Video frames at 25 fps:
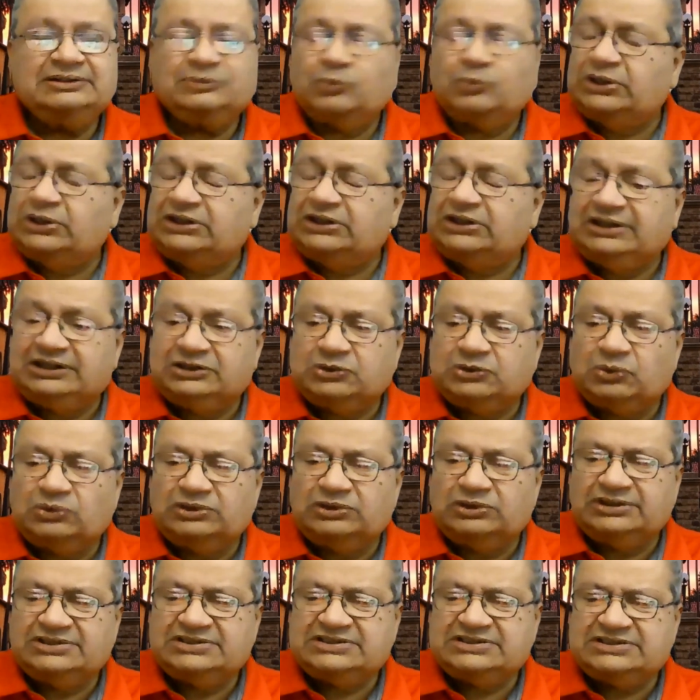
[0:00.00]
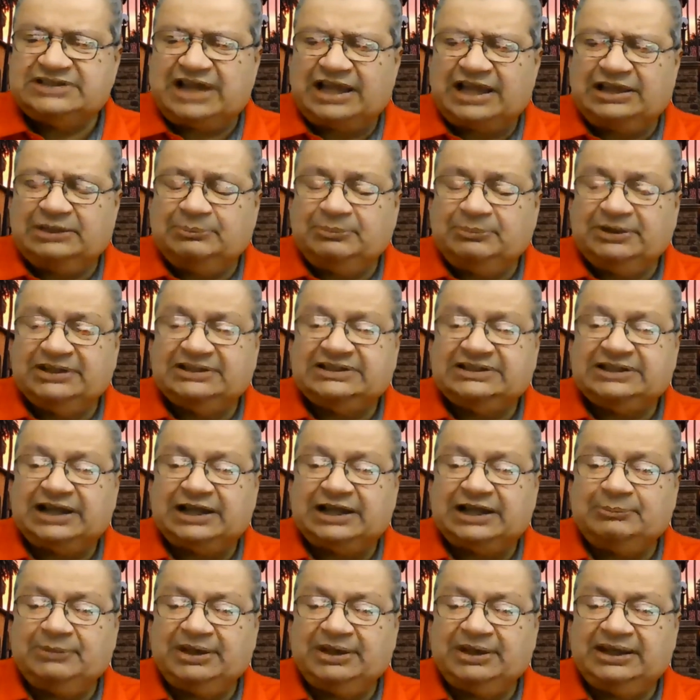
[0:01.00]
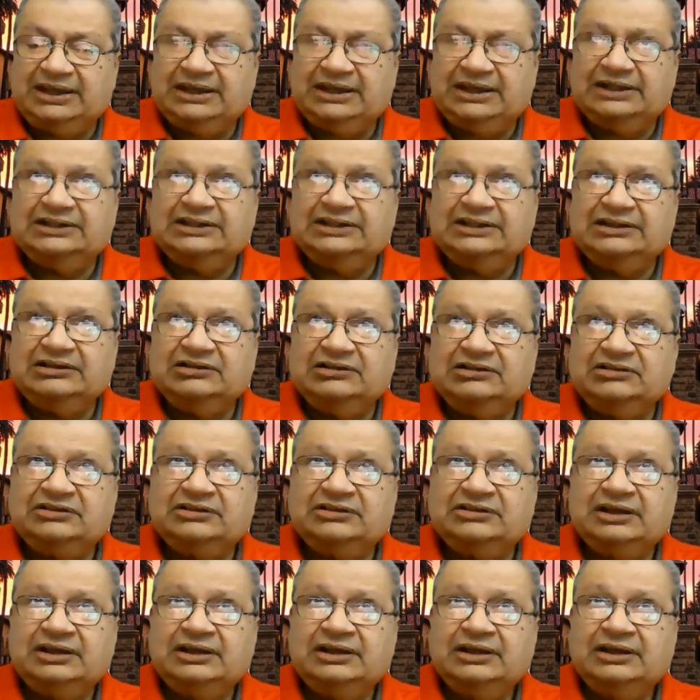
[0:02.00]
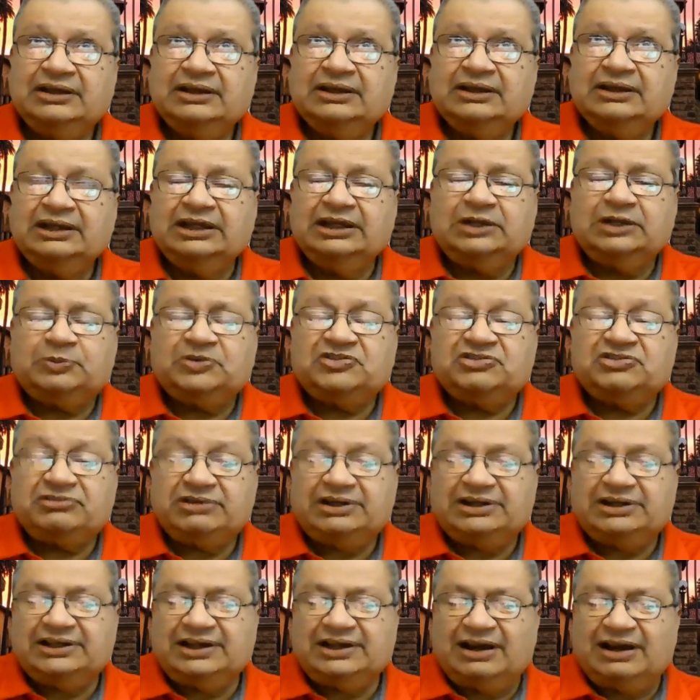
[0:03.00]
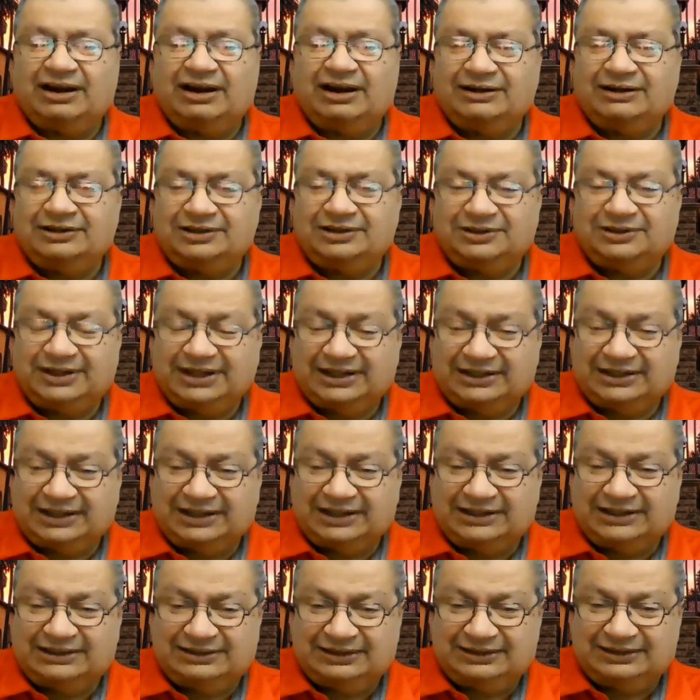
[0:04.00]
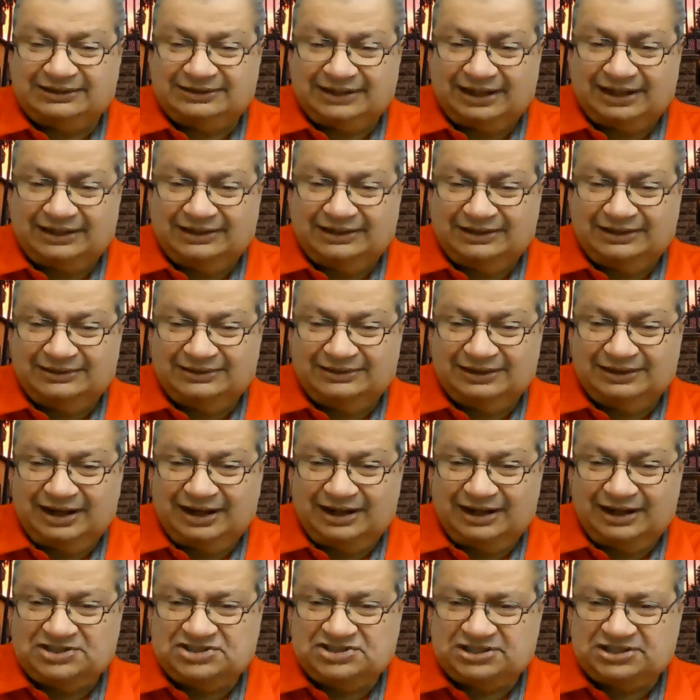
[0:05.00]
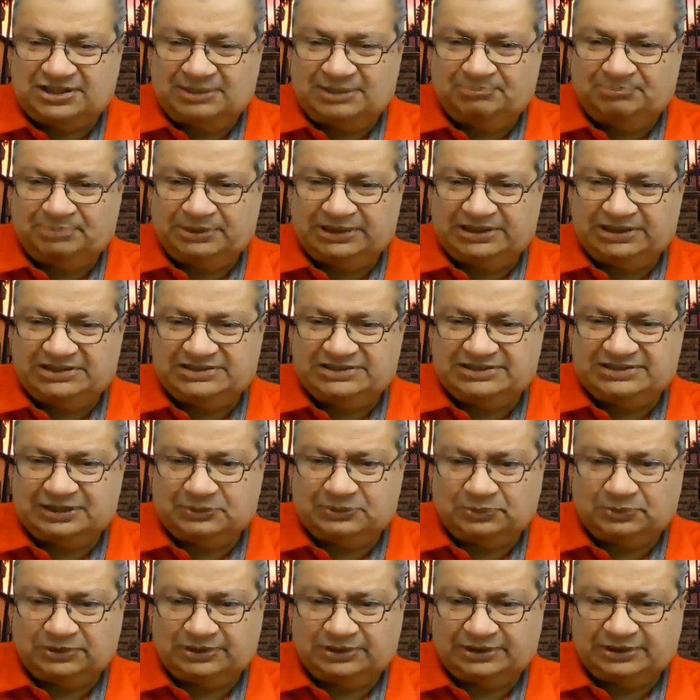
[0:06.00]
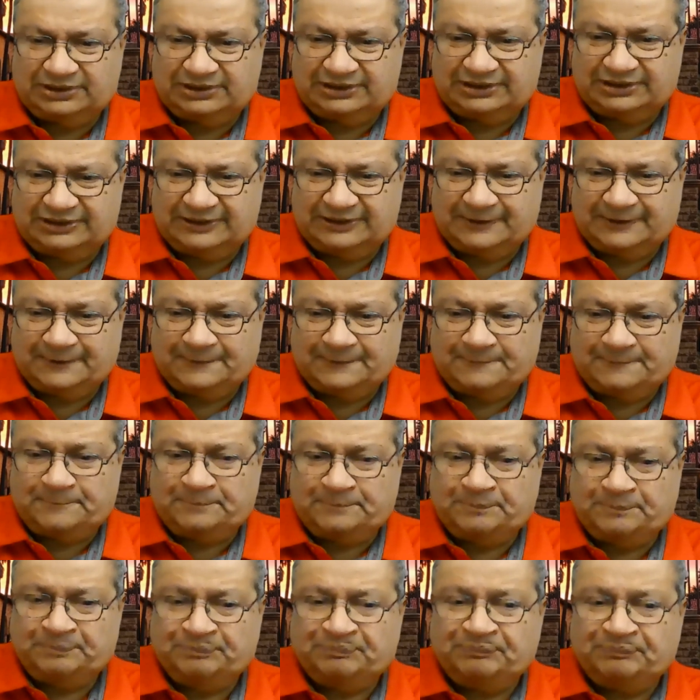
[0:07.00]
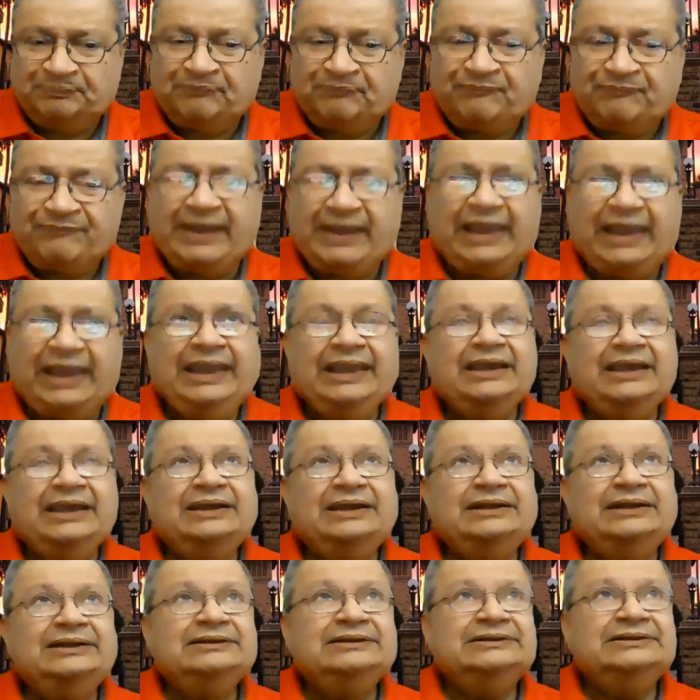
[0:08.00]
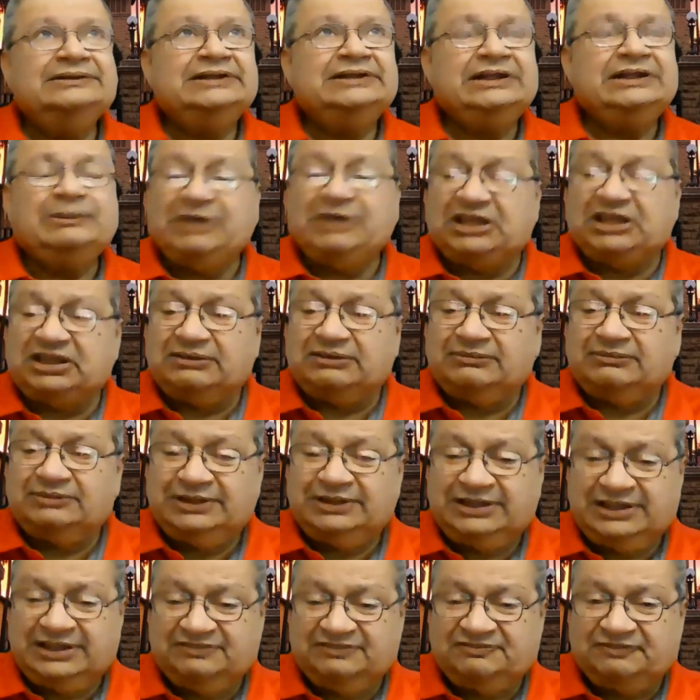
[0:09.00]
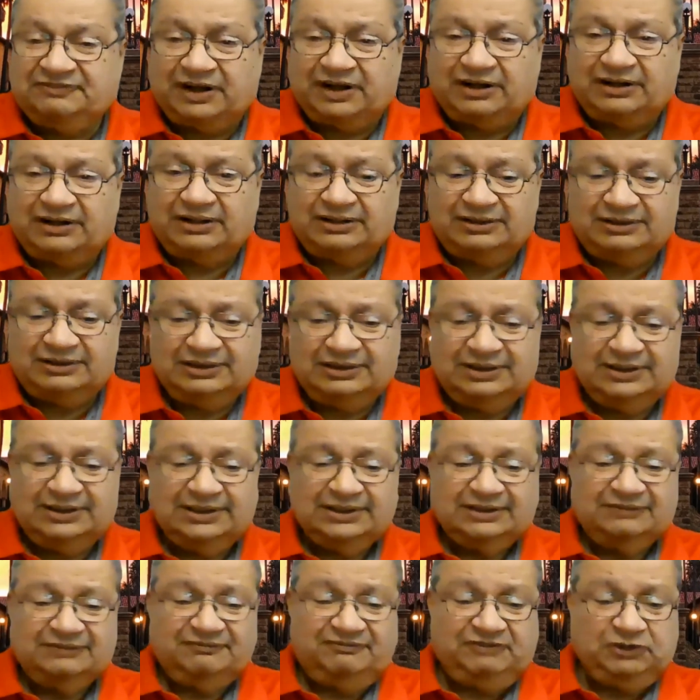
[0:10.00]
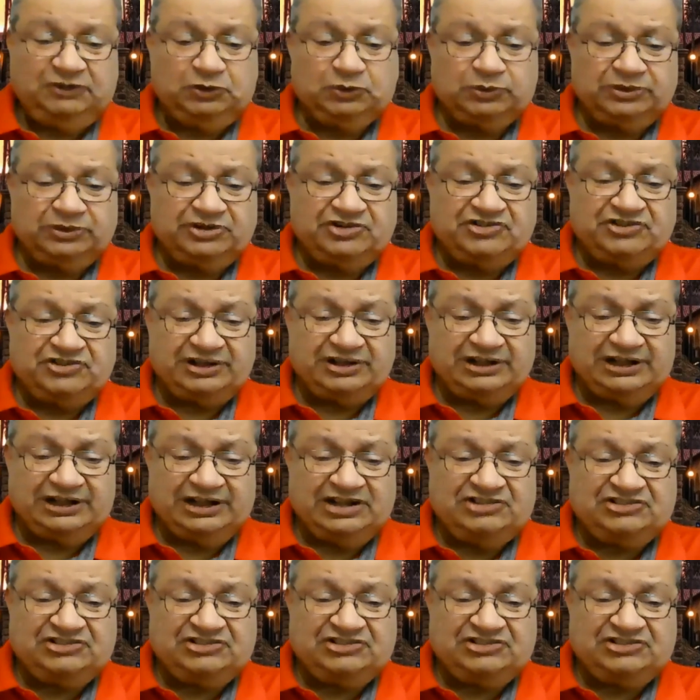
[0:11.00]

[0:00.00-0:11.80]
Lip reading: what they told us time and time again is it was really hard to get anything done in the large companies they worked in. And let me give our viewers and